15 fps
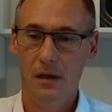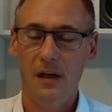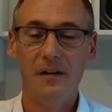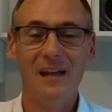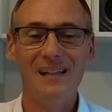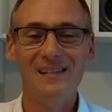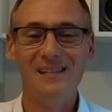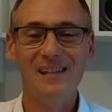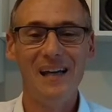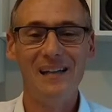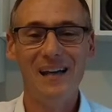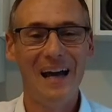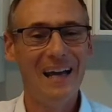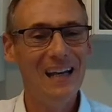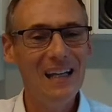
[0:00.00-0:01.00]
And I said,
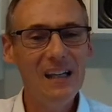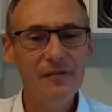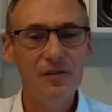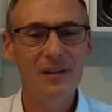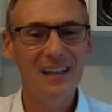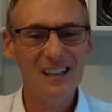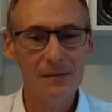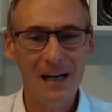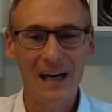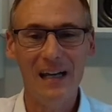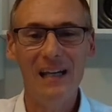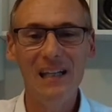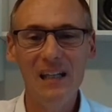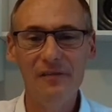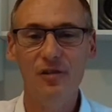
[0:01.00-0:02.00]
I
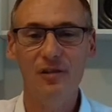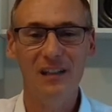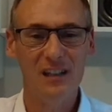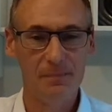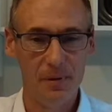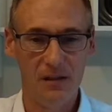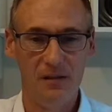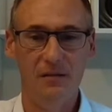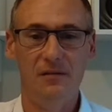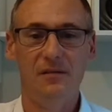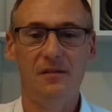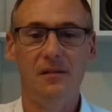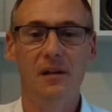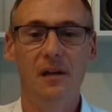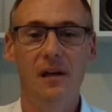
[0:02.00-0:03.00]
lived an
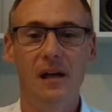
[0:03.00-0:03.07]
experience